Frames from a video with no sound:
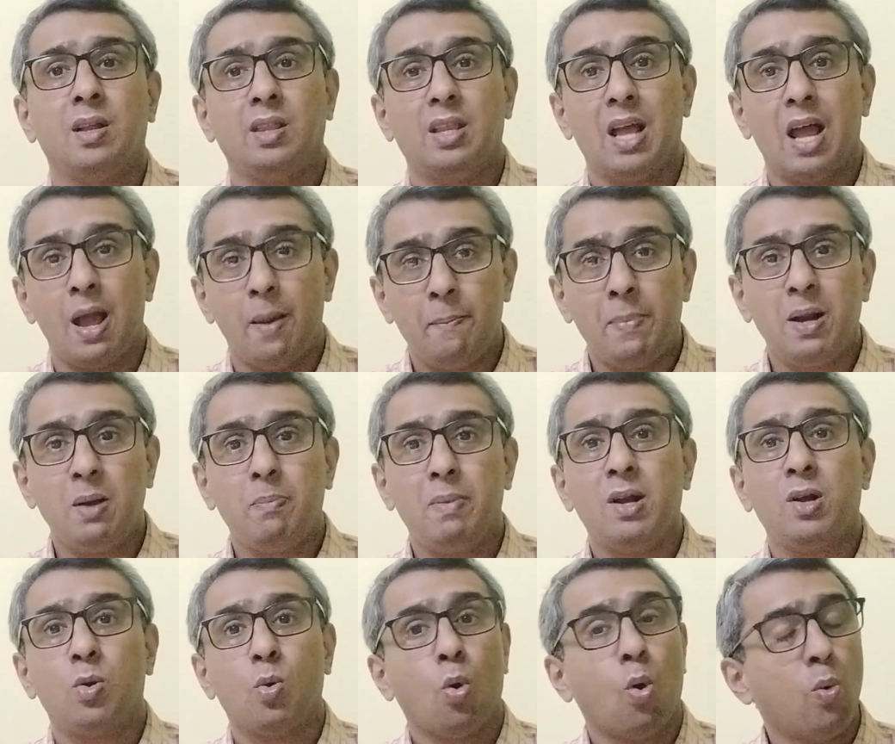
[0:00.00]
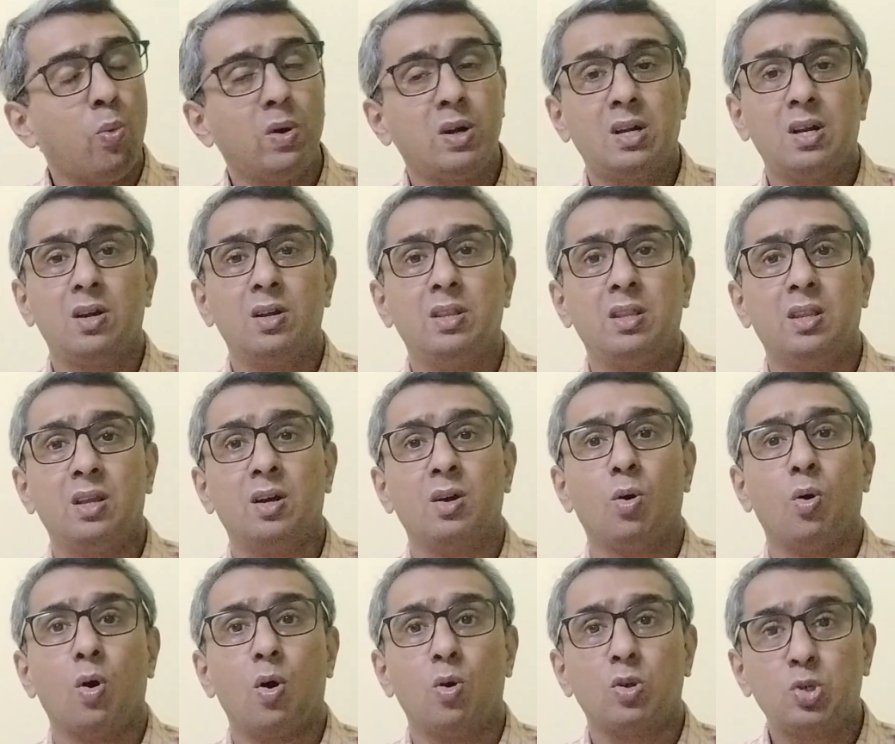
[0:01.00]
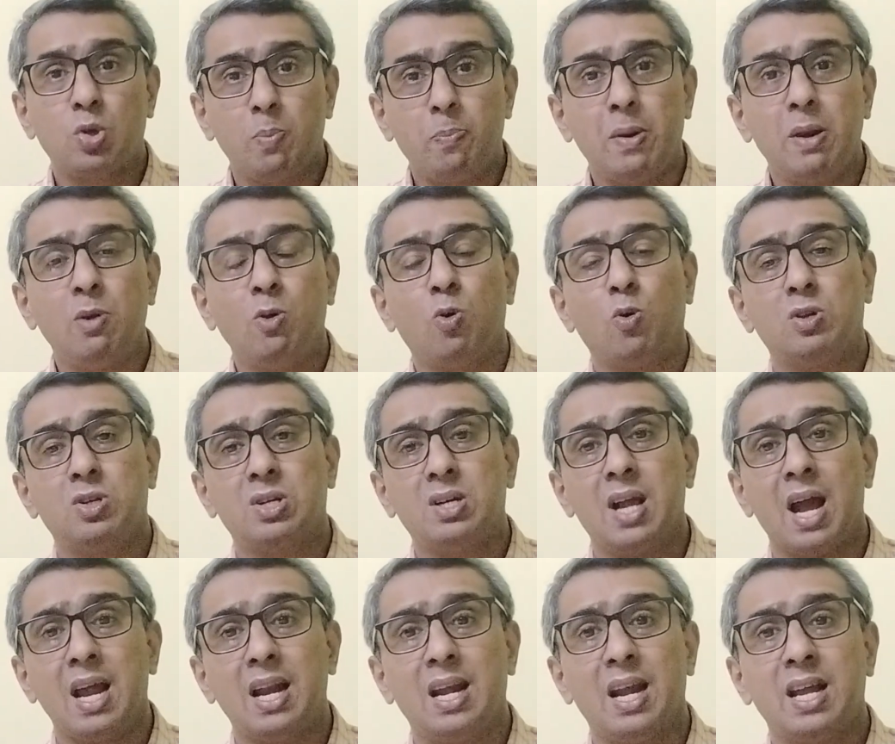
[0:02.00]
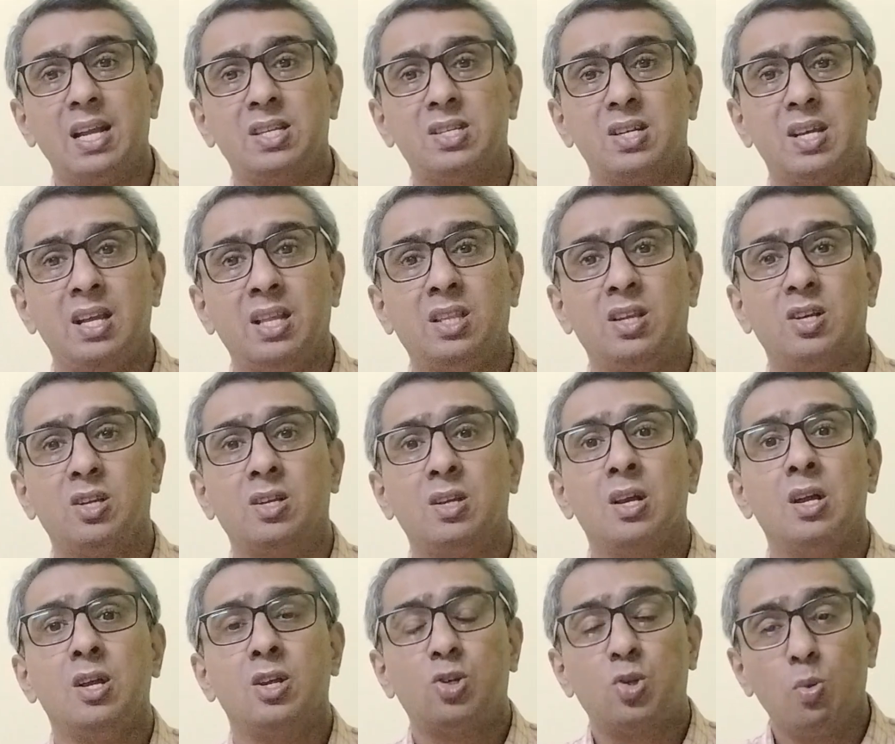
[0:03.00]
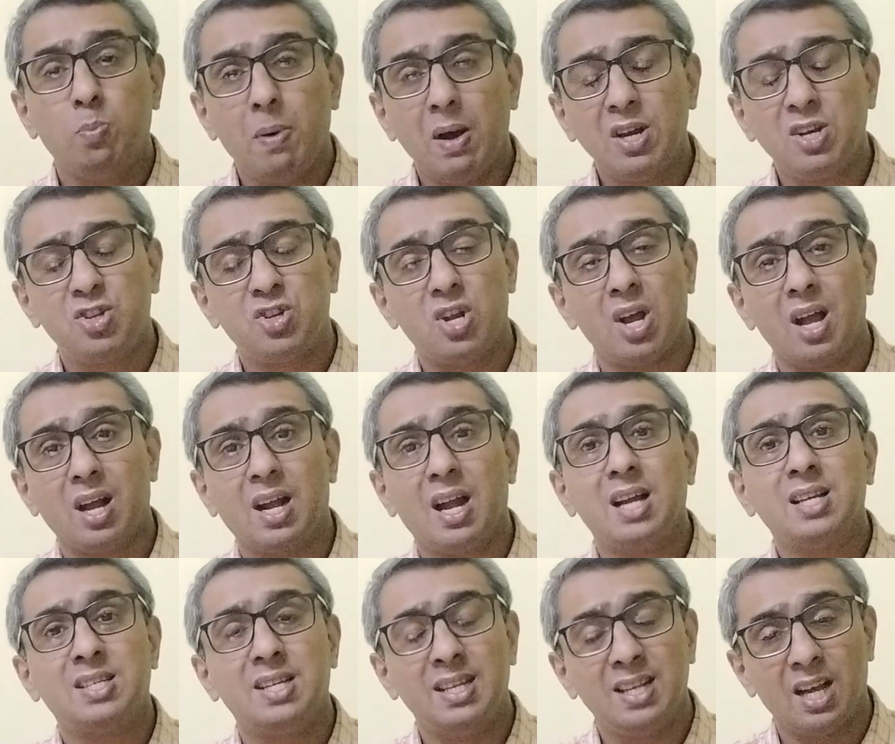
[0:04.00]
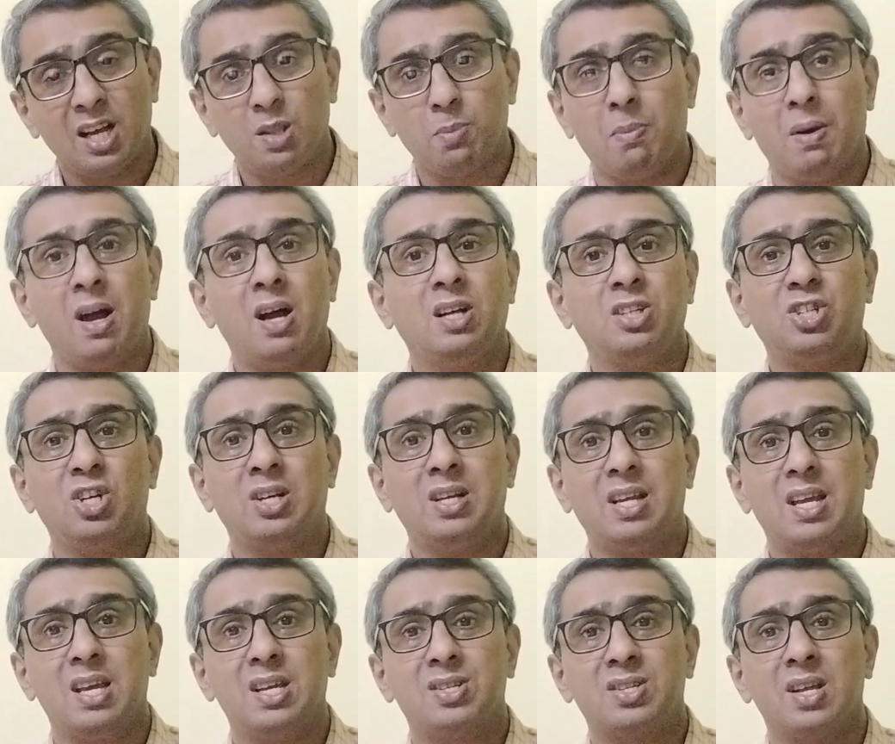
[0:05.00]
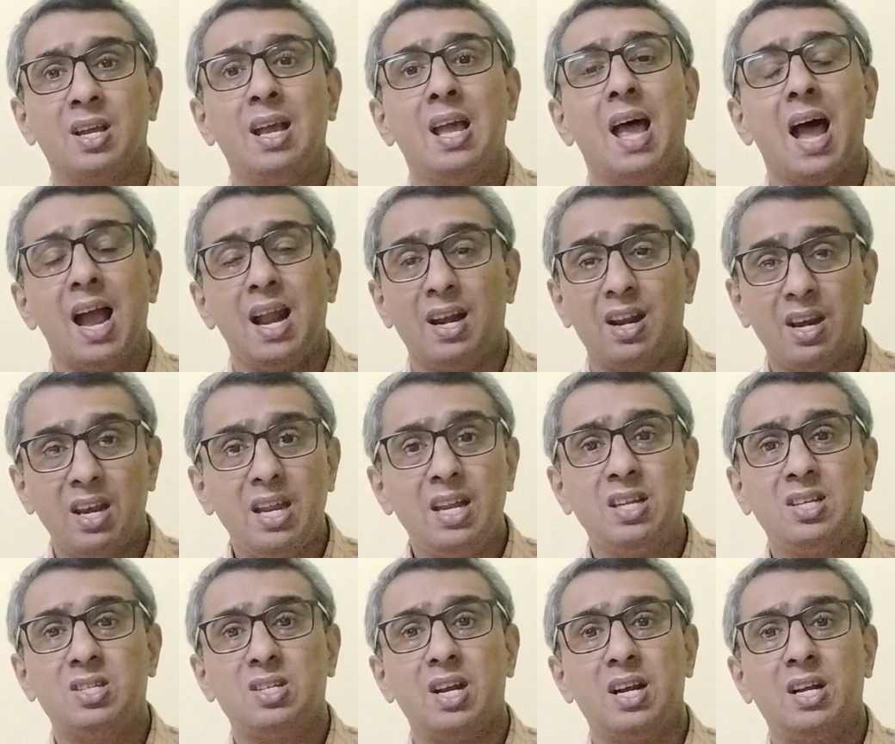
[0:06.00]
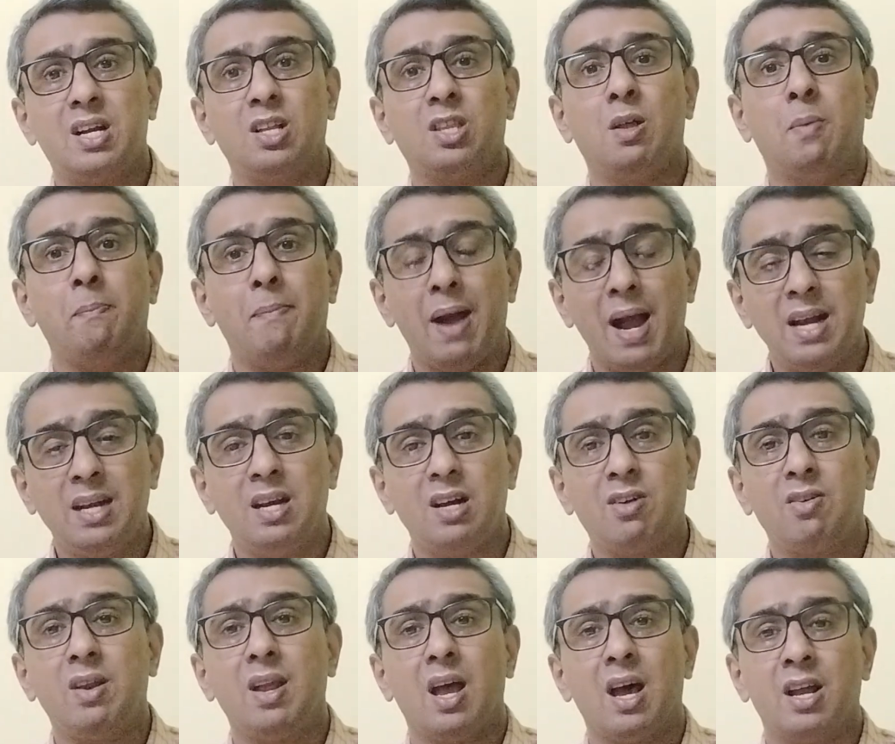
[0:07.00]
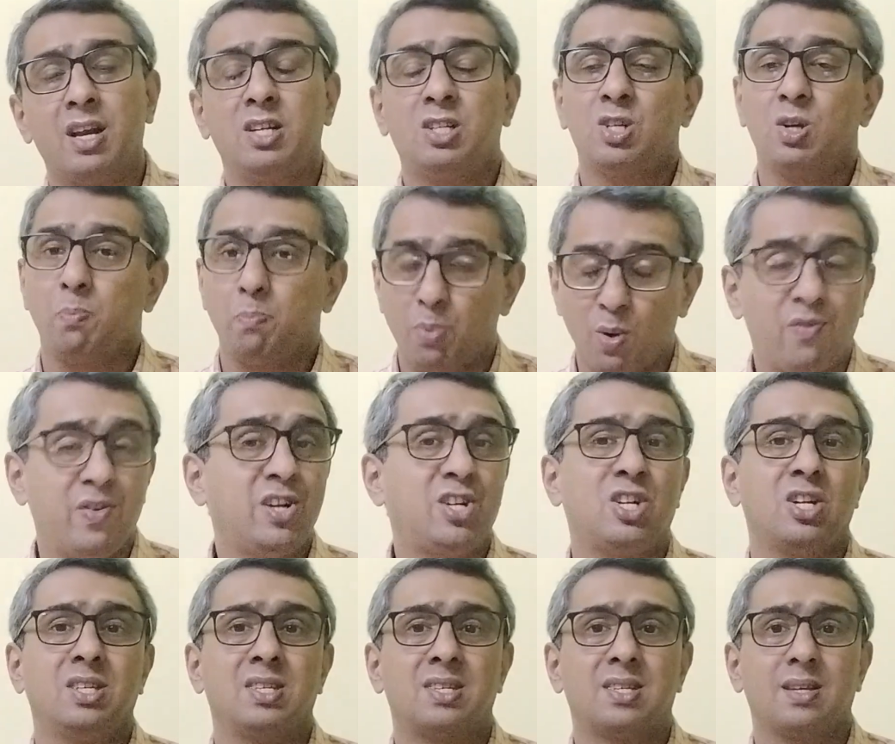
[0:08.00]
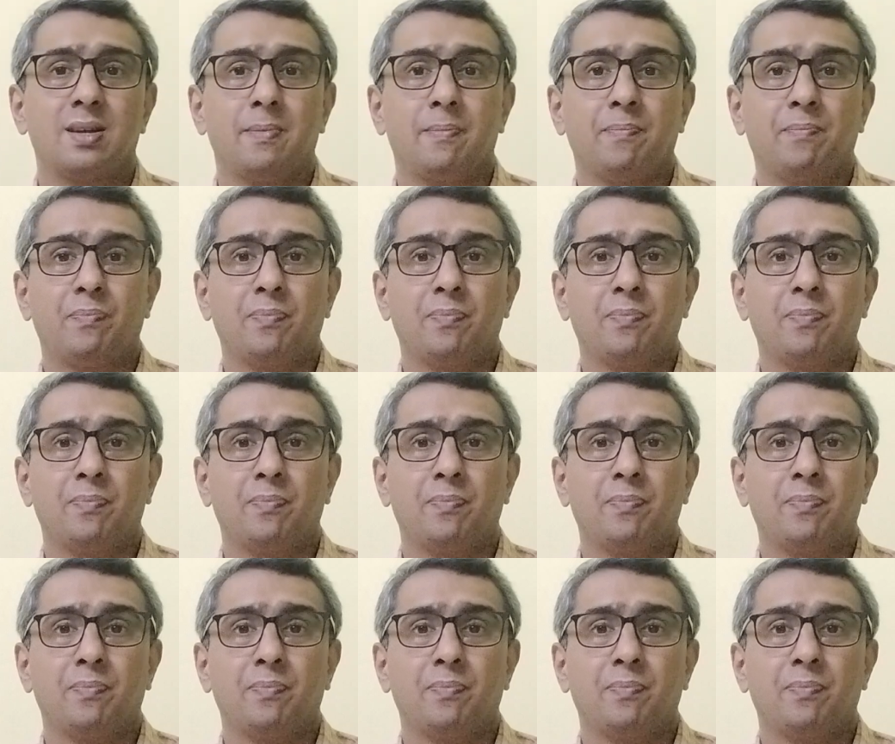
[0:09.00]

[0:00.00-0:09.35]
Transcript: The amendment overturned the Supreme Court's guidelines in the Subhash Kashinath Mahajan case and reinstated the mandatory arrest provisions.